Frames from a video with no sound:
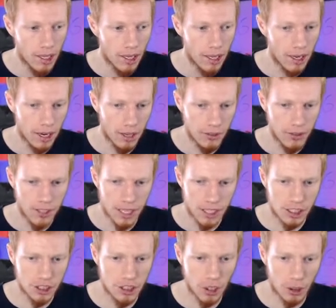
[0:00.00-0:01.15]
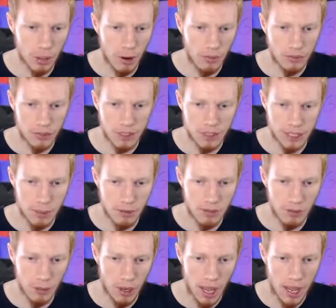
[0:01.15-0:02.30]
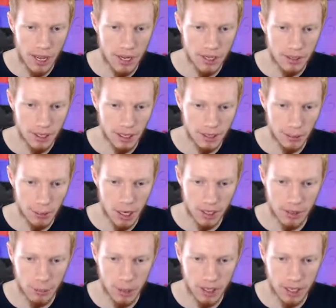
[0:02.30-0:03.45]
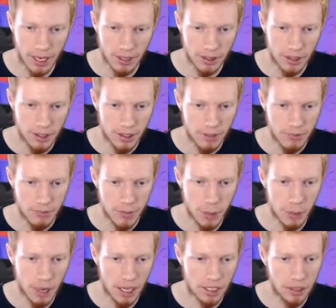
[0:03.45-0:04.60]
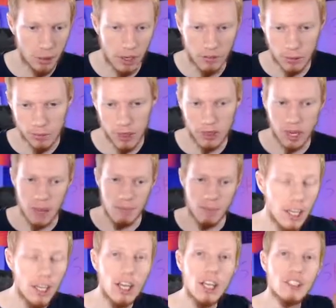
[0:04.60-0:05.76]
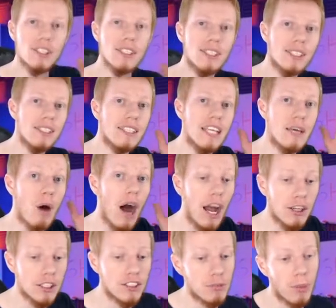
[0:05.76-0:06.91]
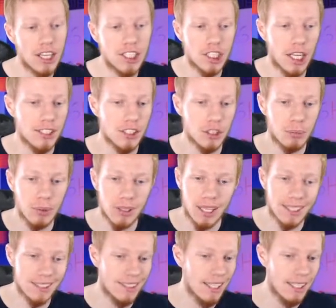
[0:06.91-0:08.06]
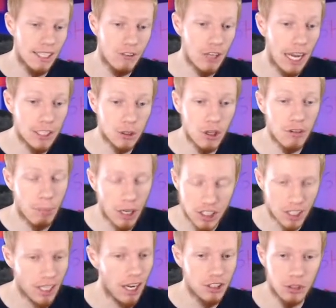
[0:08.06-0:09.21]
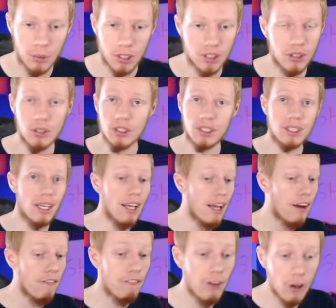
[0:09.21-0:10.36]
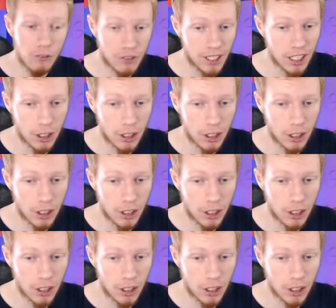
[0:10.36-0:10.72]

Uh, I think I actually sold him off recently before a, like, the market went down. No, I actually do have one. Okay. So this is the team I use for my challenges, but like I said, if you guys do have budget cards you want to use, feel free to